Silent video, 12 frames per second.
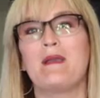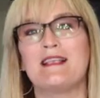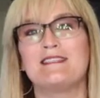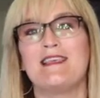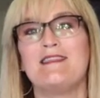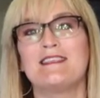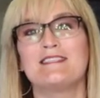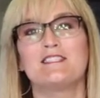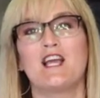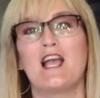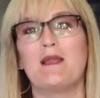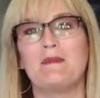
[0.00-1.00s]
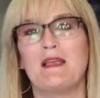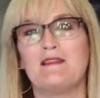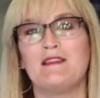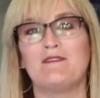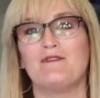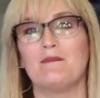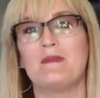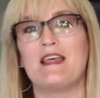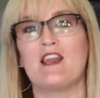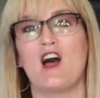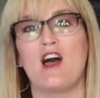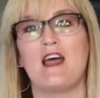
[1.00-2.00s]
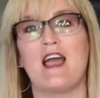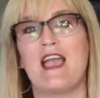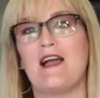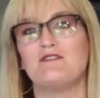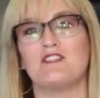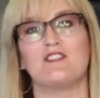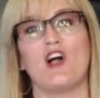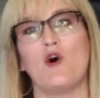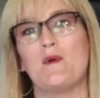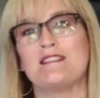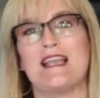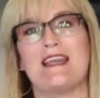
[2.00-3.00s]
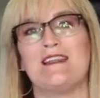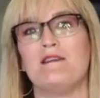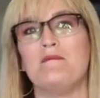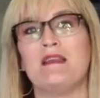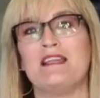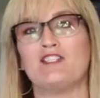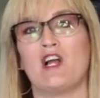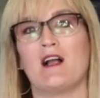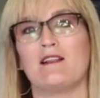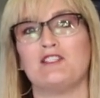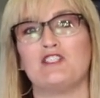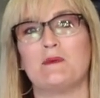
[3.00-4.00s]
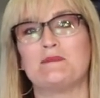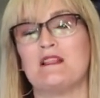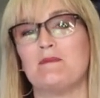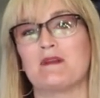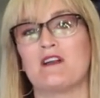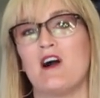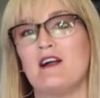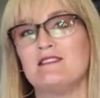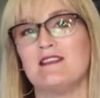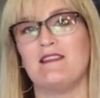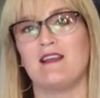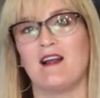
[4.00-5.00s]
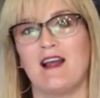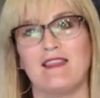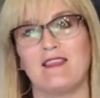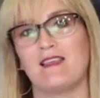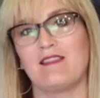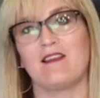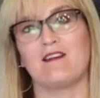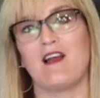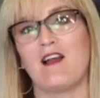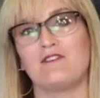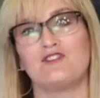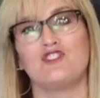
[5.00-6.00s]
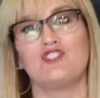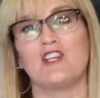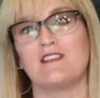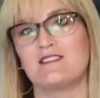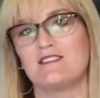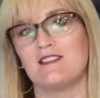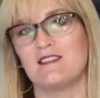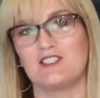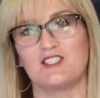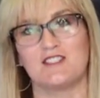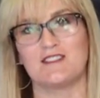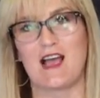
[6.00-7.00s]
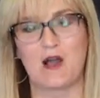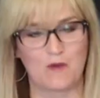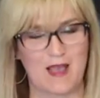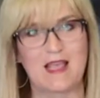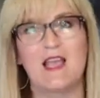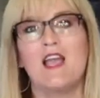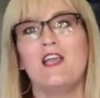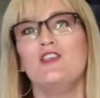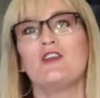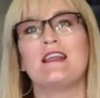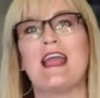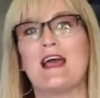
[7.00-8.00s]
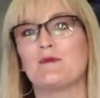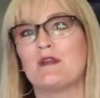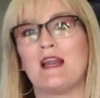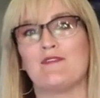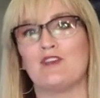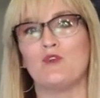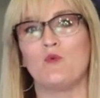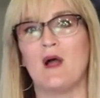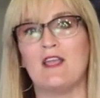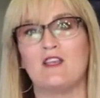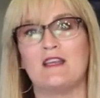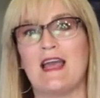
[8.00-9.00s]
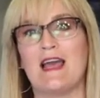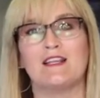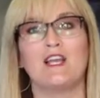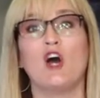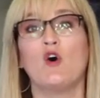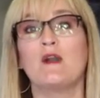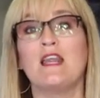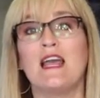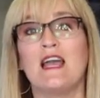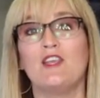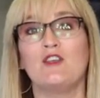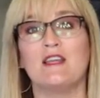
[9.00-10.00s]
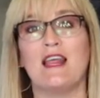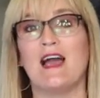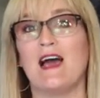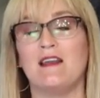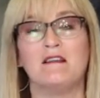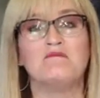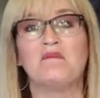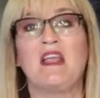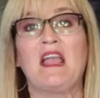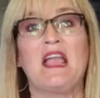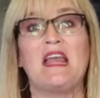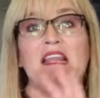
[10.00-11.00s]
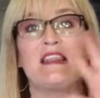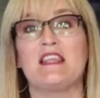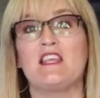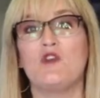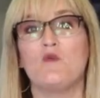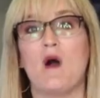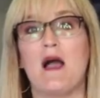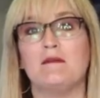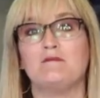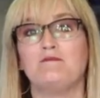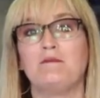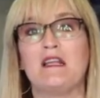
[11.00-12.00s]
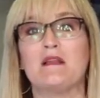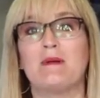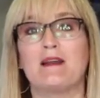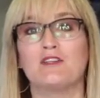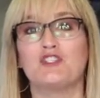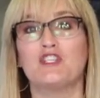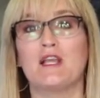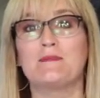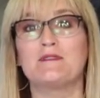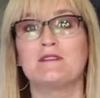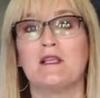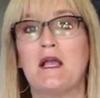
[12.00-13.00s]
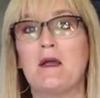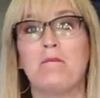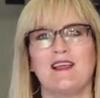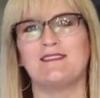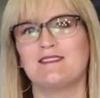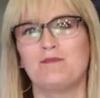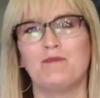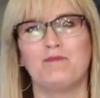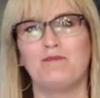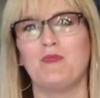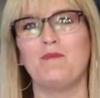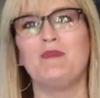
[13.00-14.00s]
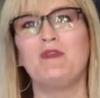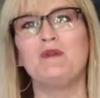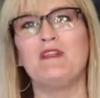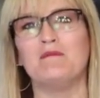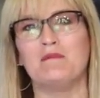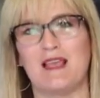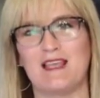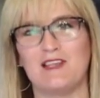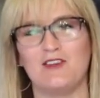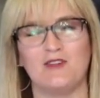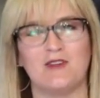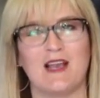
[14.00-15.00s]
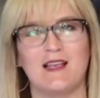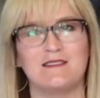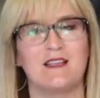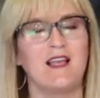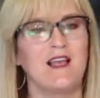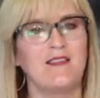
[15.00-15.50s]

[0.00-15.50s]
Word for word: amazing this time, and then from then on I have just always added the mini chocolate chips and the pecans in there. I think they are just delicious that way. You can add whatever you want. You can add coconut, you can add anything you want. Peanut butter chips, that's the beauty of baking, you guys.